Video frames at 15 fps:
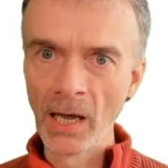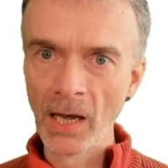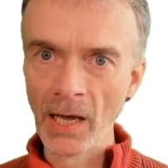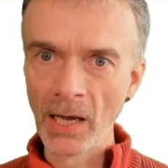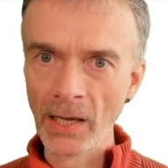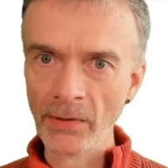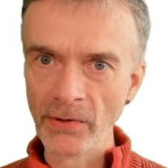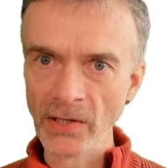
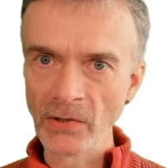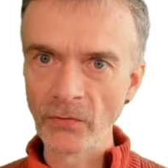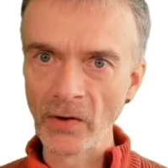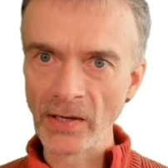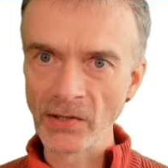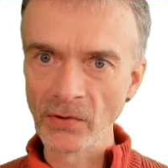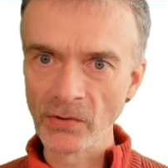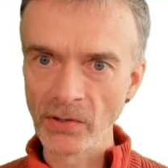And these
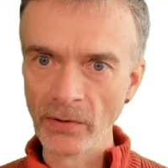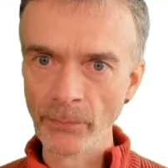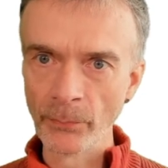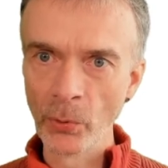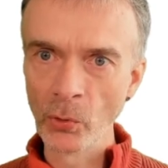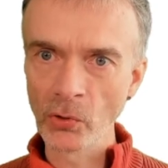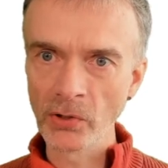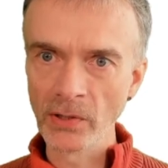vessels are
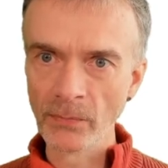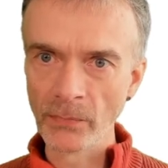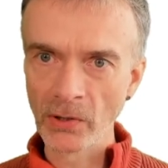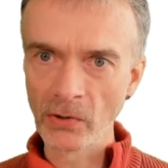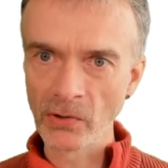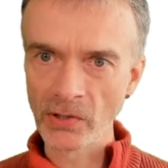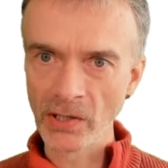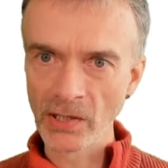important
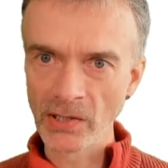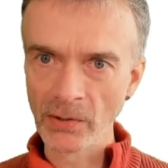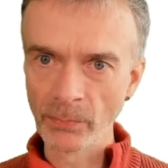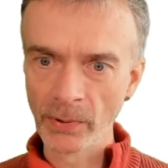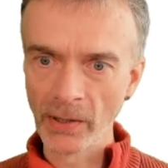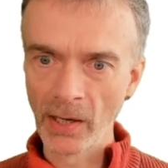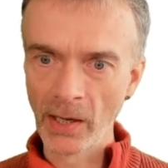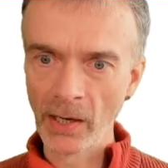because they
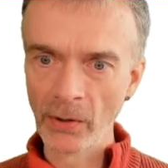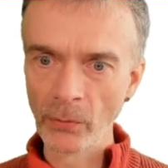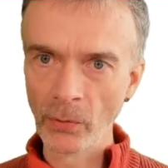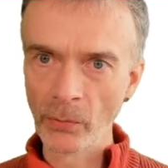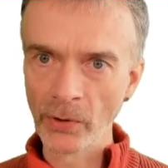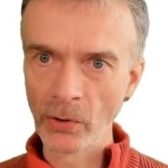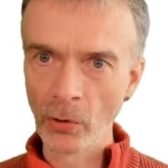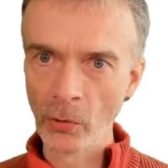supply what
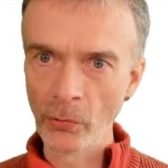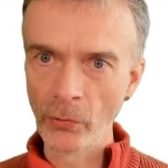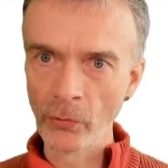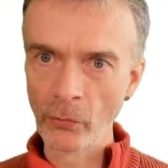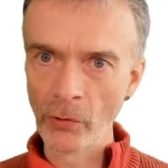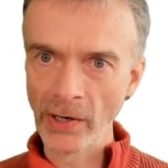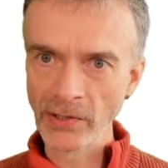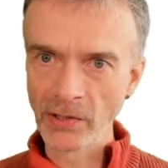we call the
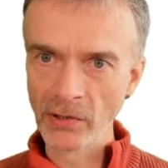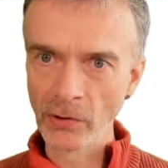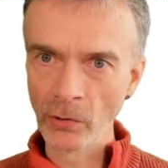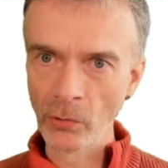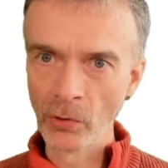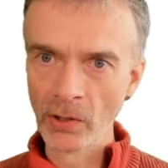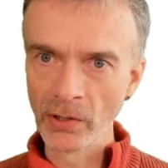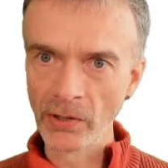
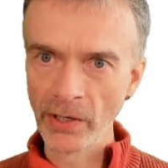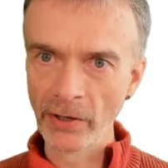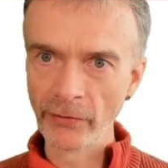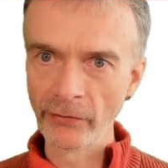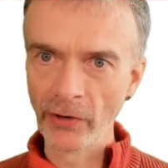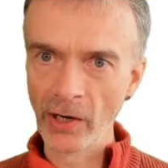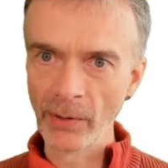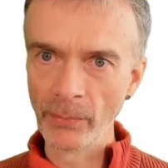retinal nerve
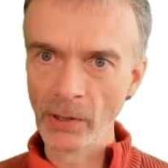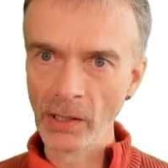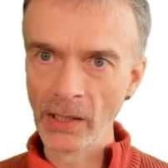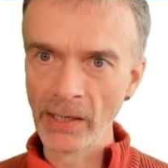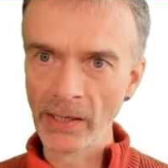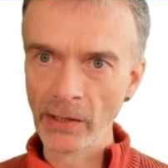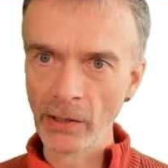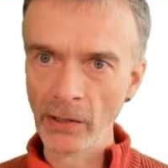fiber
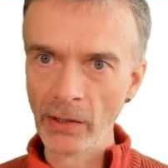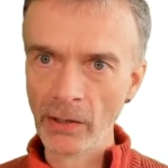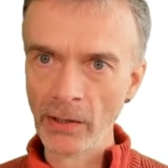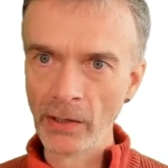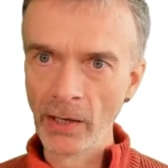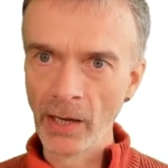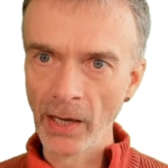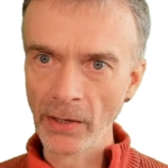layer
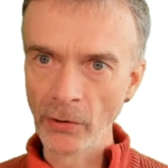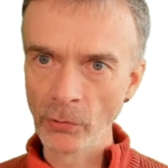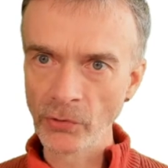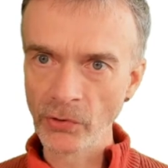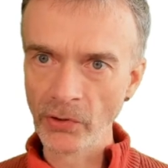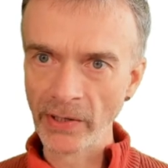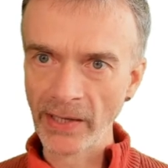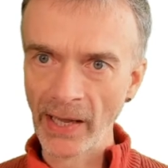and
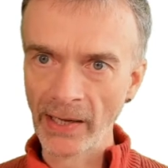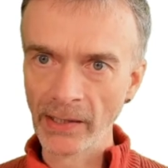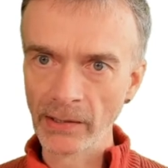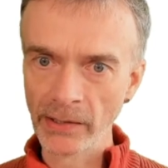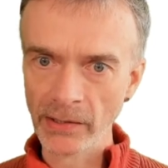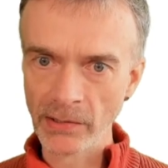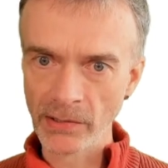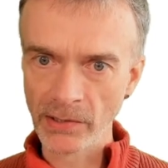also the
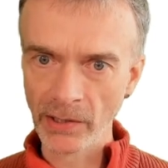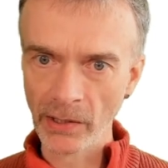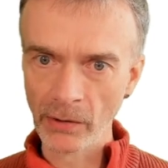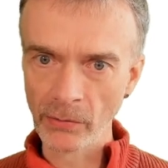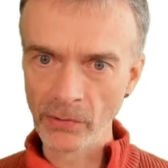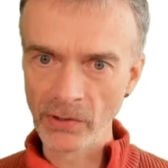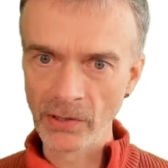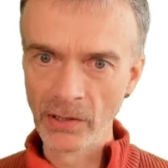ganglion
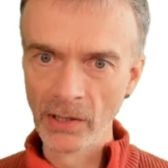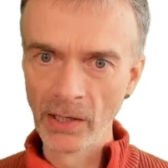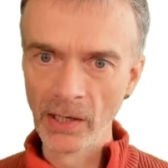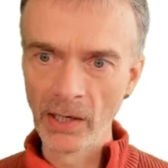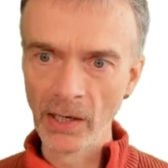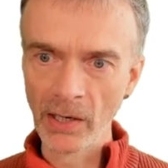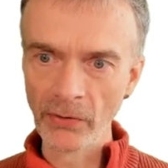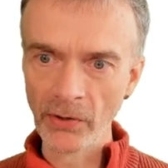cells.
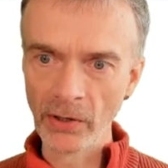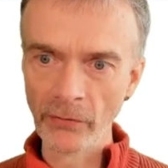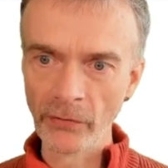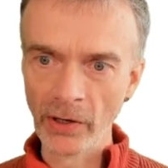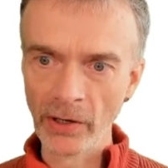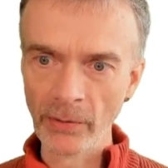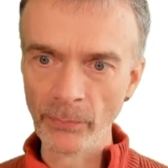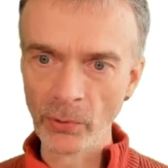And they're
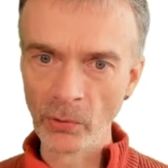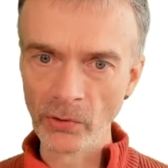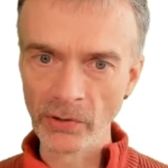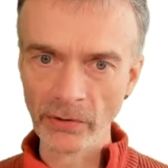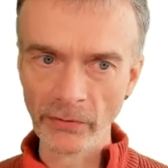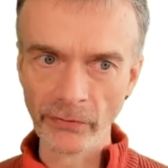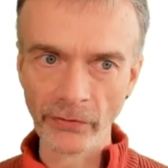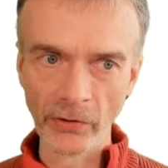very
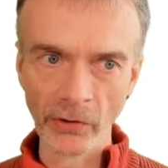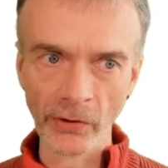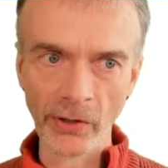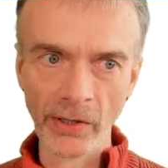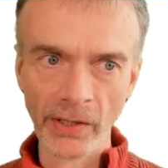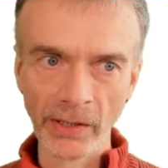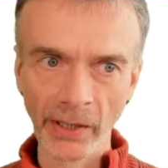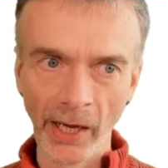important for
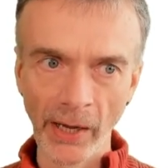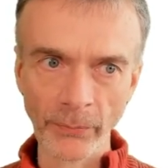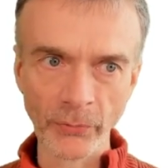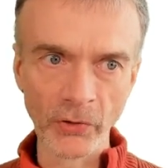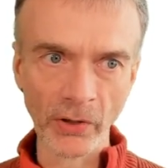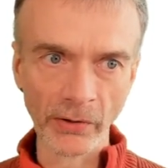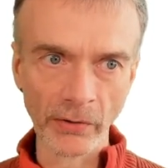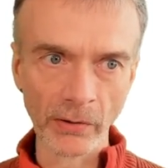
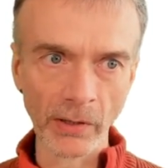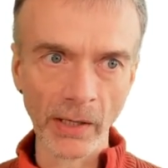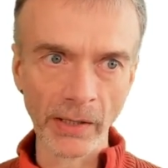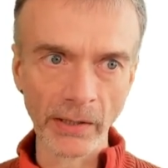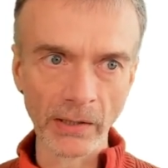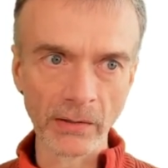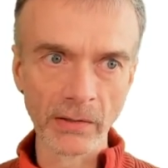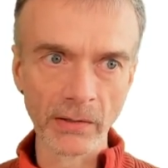capturing the
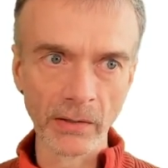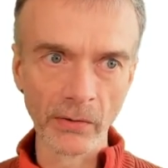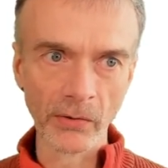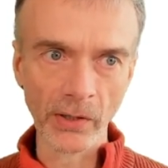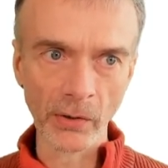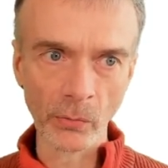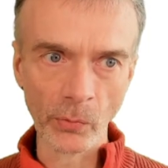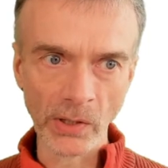light
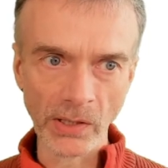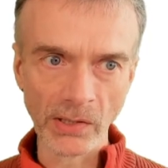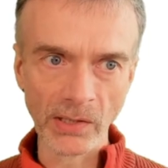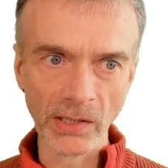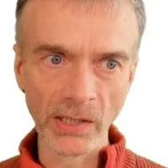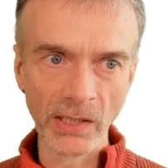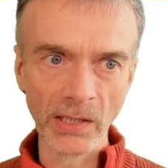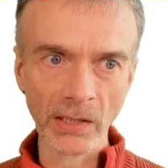that we
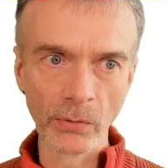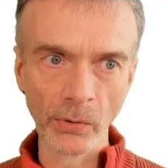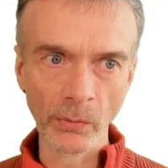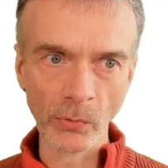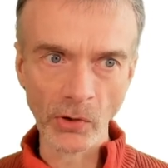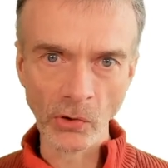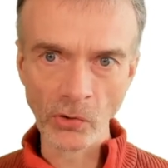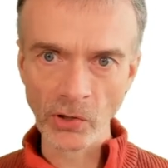see when
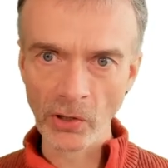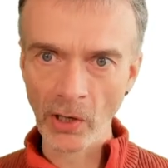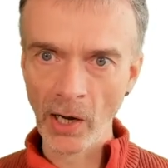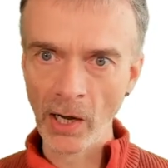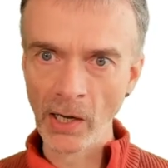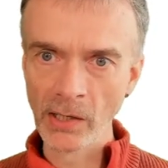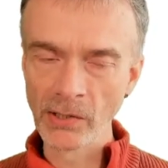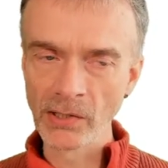we use our
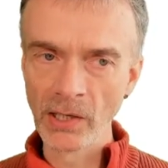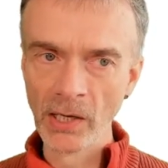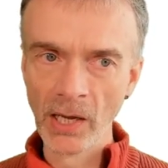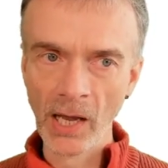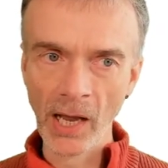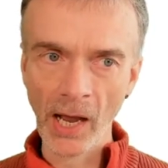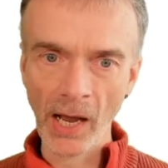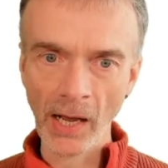eyes
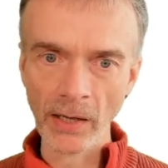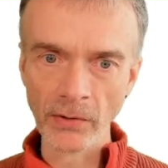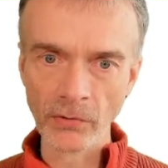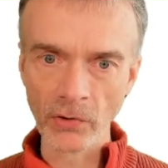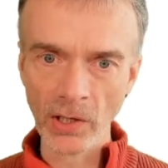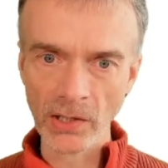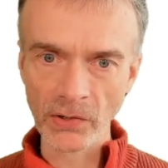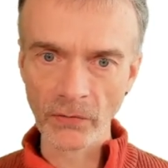and
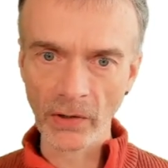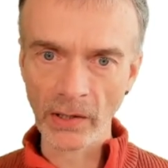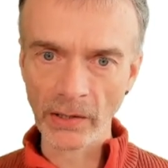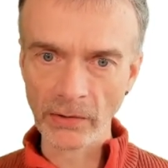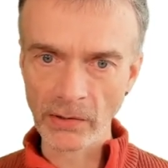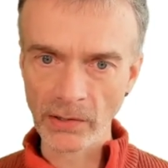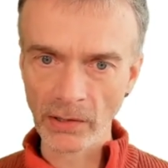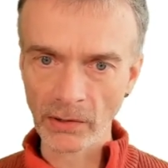transferring
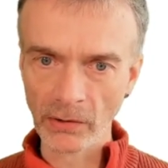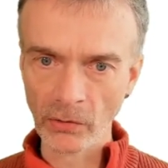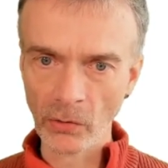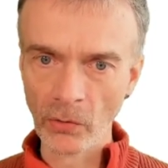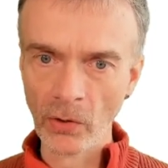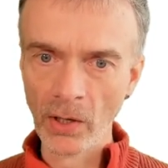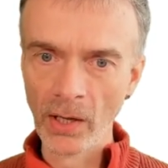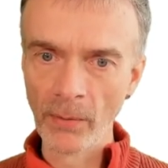the
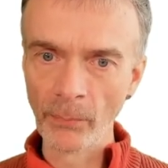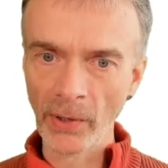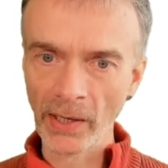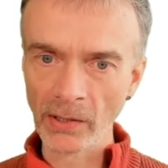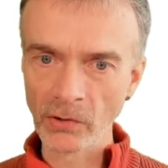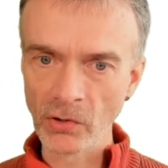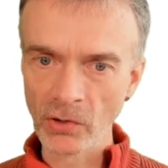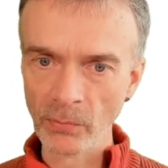signal back to the